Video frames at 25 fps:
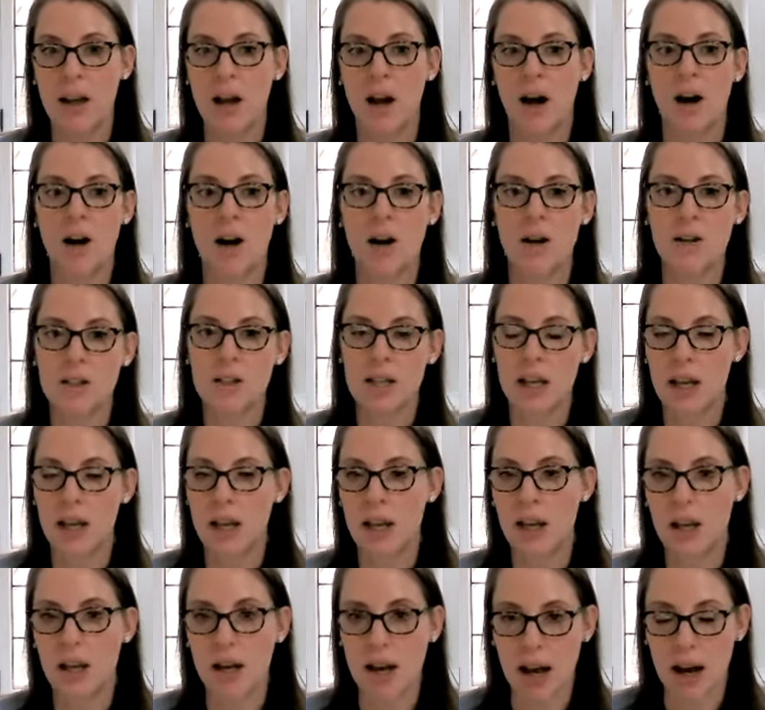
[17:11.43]
are
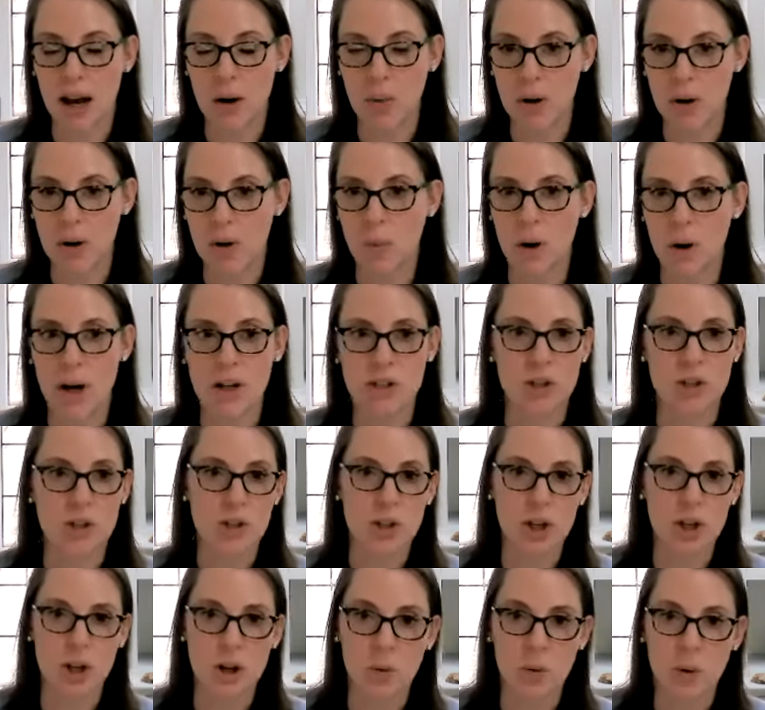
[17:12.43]
taking an hour to watch a
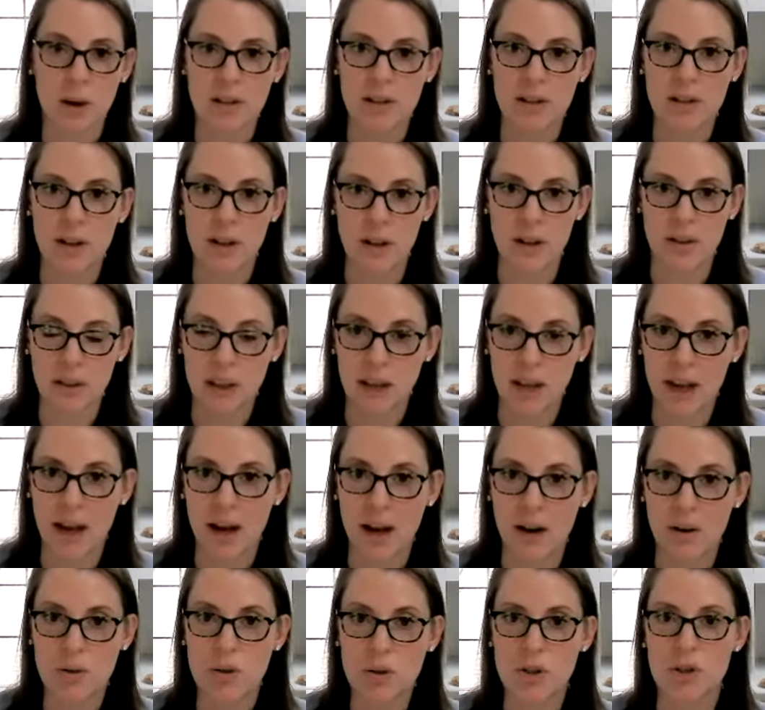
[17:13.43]
show on the
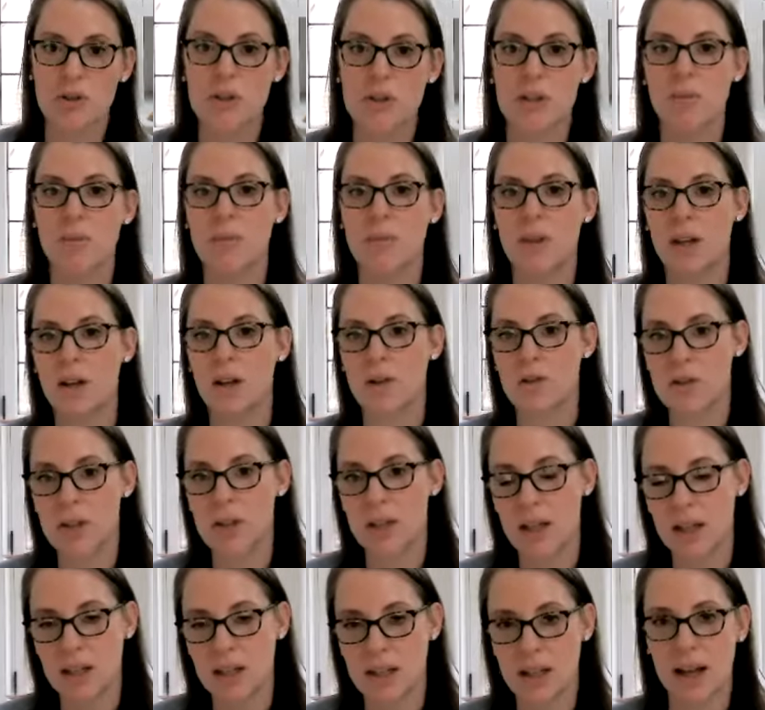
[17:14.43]
couch or something, or
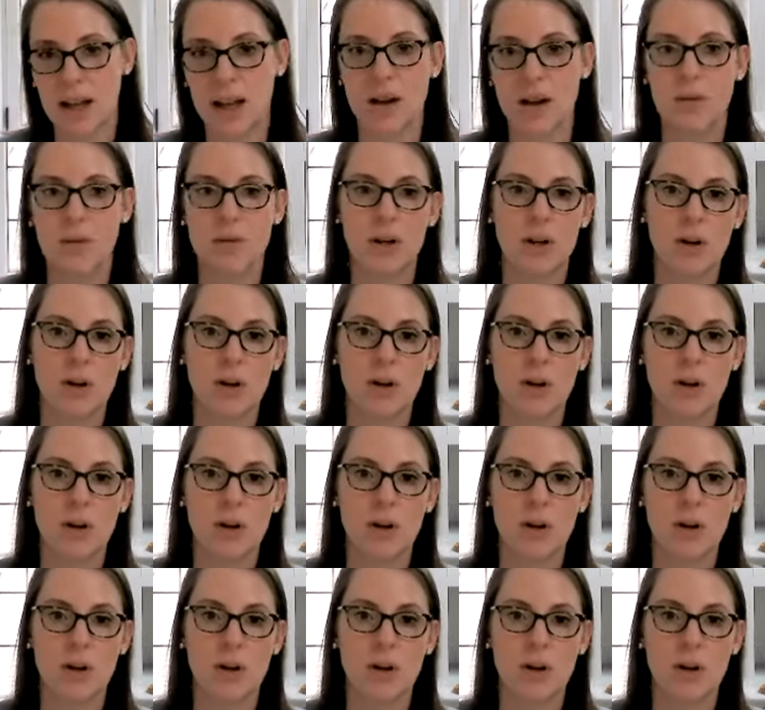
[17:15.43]
sitting down,